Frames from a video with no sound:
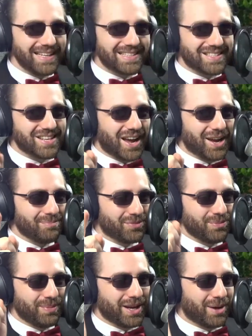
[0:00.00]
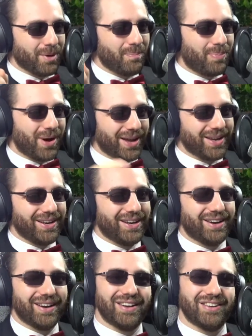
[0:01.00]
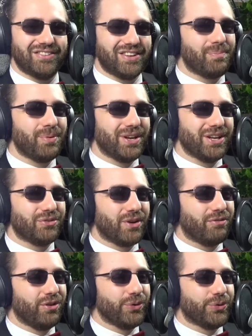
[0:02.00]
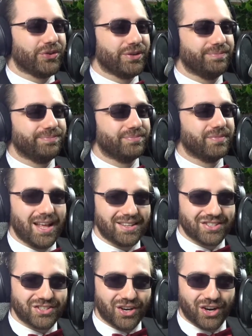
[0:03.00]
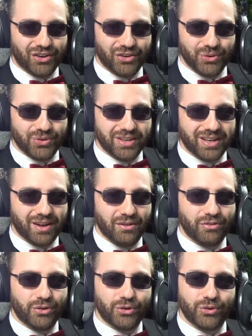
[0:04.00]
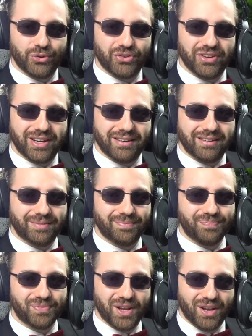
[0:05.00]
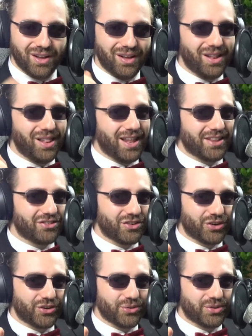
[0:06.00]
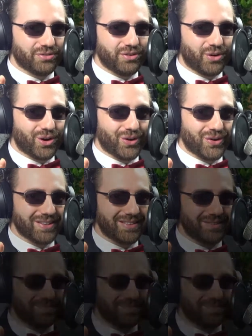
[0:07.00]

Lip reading: It's time to become a pioneer in this Japanese revolution. Let's start using a virtual singer. Let's start using Vocaloid.